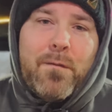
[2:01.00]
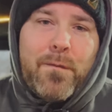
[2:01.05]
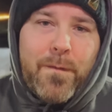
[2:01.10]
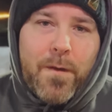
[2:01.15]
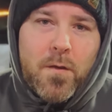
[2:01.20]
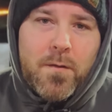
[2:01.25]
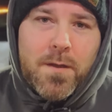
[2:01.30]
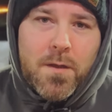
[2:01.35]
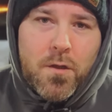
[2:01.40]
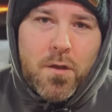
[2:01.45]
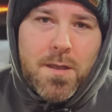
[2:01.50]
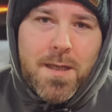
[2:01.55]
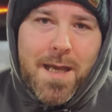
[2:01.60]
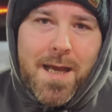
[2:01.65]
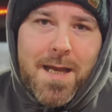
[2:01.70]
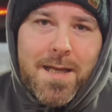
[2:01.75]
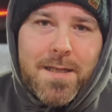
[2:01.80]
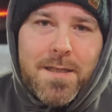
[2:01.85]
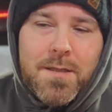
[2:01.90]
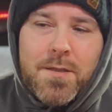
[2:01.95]
found a good
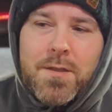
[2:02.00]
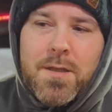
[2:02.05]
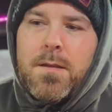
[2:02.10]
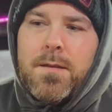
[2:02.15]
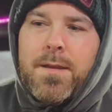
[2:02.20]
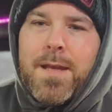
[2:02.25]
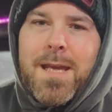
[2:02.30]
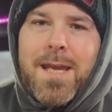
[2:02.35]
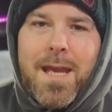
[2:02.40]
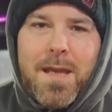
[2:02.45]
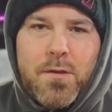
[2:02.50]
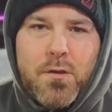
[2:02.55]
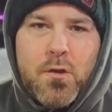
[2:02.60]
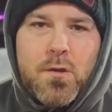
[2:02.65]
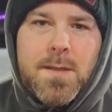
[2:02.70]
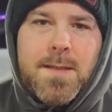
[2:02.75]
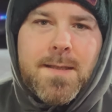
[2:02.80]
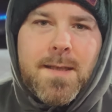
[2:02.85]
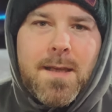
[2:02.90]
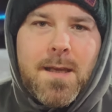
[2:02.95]
garage, they get
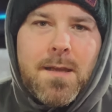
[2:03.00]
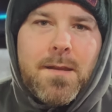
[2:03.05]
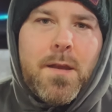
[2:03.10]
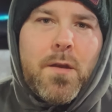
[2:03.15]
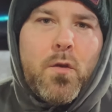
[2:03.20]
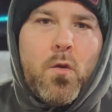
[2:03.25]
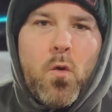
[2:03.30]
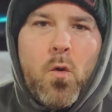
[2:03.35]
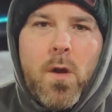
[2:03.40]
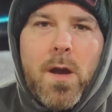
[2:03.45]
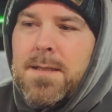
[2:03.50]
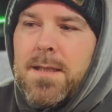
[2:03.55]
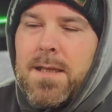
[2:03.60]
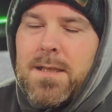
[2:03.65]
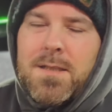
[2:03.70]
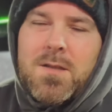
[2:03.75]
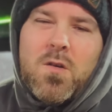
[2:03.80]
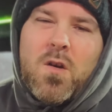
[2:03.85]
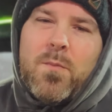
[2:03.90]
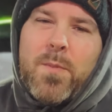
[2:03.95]
used to it, they know it.
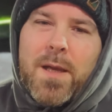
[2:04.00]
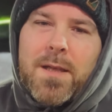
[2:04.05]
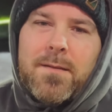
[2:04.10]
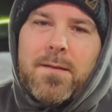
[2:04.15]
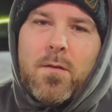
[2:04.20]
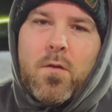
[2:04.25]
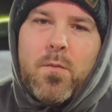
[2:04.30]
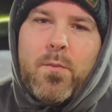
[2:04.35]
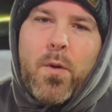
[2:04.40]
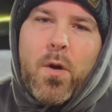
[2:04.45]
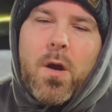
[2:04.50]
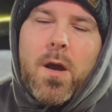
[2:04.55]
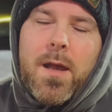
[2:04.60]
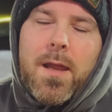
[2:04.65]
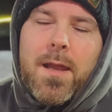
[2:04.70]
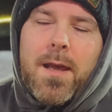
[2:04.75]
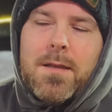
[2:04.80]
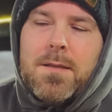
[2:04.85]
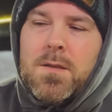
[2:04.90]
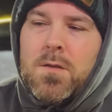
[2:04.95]
It's not a big deal, but
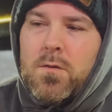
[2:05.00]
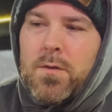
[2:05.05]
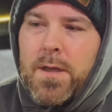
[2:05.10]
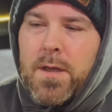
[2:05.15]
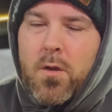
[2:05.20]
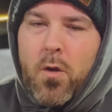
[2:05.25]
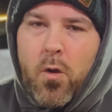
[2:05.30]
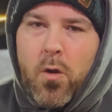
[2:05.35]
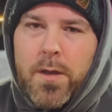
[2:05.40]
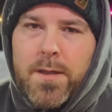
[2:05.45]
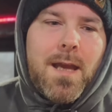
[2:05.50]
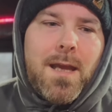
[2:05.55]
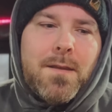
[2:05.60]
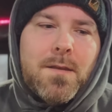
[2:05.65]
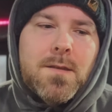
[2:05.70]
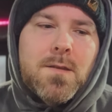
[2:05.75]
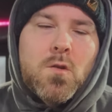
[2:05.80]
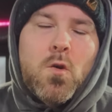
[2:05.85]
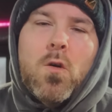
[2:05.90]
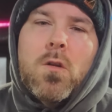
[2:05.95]
that's the only con. And
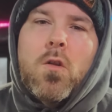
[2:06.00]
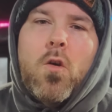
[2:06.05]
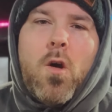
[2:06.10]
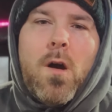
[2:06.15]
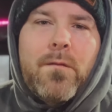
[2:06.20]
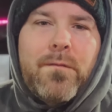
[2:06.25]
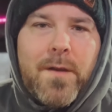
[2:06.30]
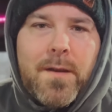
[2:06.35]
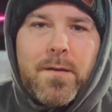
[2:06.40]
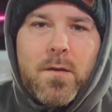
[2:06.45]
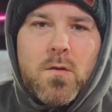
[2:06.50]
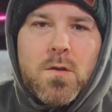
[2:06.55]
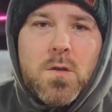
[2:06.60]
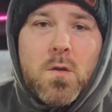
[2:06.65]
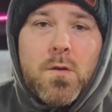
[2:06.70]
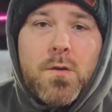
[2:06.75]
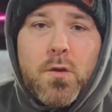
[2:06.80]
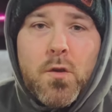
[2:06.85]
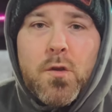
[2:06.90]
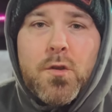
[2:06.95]
there's not a lot of videos
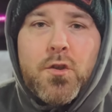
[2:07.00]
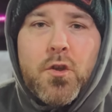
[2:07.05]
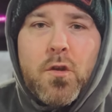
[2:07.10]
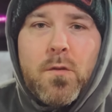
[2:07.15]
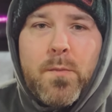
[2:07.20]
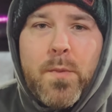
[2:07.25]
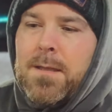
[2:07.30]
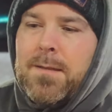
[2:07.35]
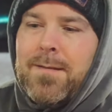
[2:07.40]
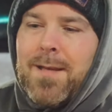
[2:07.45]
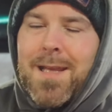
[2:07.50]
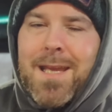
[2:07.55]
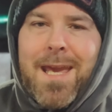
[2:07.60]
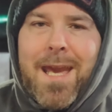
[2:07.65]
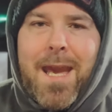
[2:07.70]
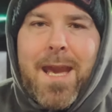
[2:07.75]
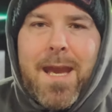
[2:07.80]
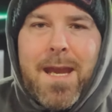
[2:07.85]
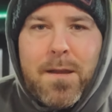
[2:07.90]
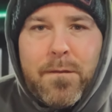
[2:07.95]
on YouTube to
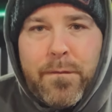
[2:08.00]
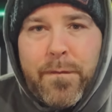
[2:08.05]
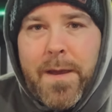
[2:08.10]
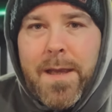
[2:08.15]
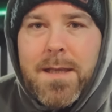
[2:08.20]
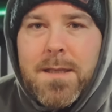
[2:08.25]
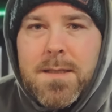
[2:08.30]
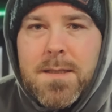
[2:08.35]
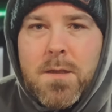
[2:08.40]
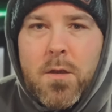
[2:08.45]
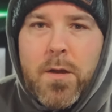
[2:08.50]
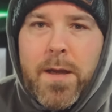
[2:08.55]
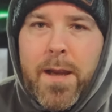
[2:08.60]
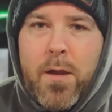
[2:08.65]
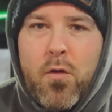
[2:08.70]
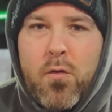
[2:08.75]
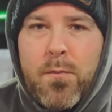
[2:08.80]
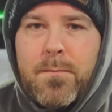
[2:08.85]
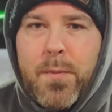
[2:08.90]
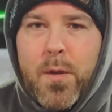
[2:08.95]
get advice or
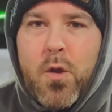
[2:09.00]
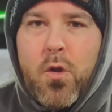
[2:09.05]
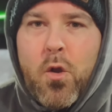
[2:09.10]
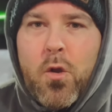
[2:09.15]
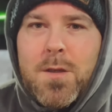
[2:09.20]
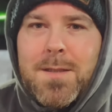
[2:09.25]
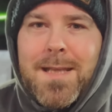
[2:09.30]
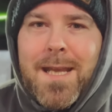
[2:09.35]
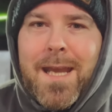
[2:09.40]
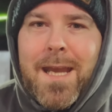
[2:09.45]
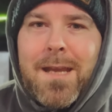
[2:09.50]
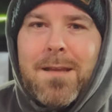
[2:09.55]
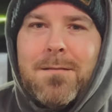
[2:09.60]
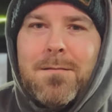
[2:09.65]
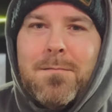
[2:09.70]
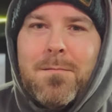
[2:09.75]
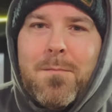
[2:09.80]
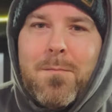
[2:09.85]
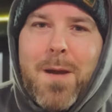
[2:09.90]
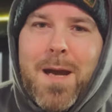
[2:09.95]
help because,
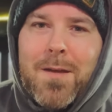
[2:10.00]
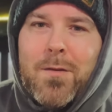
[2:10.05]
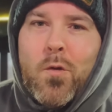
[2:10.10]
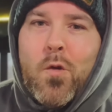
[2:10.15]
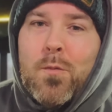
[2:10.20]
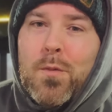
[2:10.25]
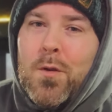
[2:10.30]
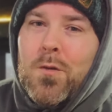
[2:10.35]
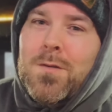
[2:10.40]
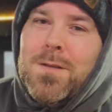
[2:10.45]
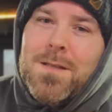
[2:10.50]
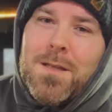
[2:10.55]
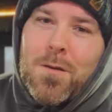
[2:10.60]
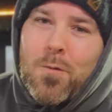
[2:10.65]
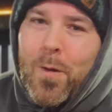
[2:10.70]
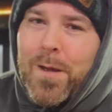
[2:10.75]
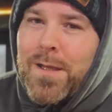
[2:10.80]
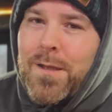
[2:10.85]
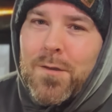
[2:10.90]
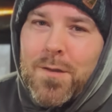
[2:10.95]
again, my Doblo is
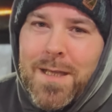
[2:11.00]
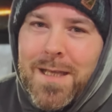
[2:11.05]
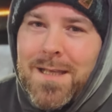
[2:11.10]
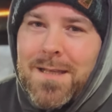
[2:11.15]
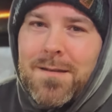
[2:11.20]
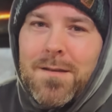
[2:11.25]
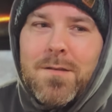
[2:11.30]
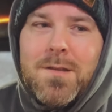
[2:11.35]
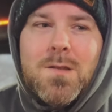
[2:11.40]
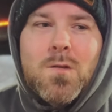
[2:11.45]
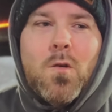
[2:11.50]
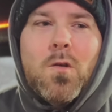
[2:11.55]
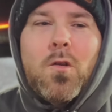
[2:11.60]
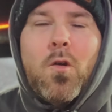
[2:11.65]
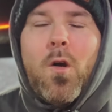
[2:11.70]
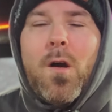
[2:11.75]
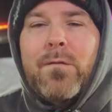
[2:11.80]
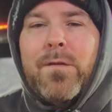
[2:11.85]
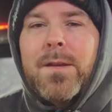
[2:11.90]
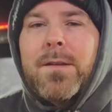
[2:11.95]
quite unique. There's not a
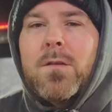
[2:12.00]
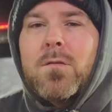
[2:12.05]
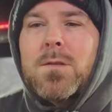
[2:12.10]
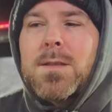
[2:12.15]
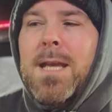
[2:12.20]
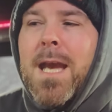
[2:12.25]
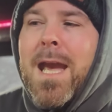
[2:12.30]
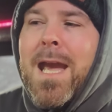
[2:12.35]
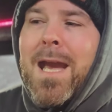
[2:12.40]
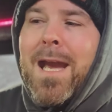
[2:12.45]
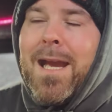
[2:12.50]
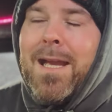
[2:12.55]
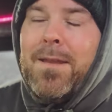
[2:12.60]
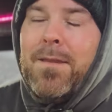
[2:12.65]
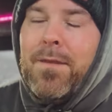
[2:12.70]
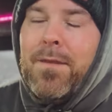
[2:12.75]
lot of videos, and